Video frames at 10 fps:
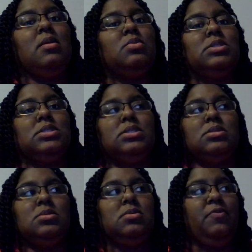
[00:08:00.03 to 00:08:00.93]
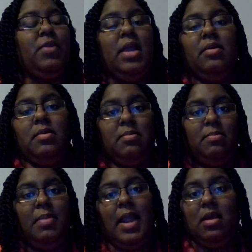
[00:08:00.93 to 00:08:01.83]
was
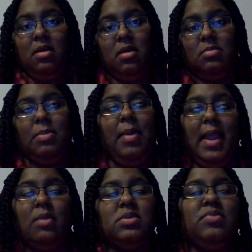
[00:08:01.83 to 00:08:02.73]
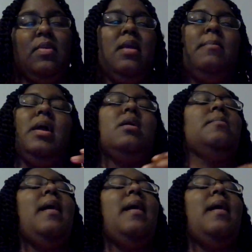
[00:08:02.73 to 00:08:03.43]
flaring back up, the pain was flaring back up,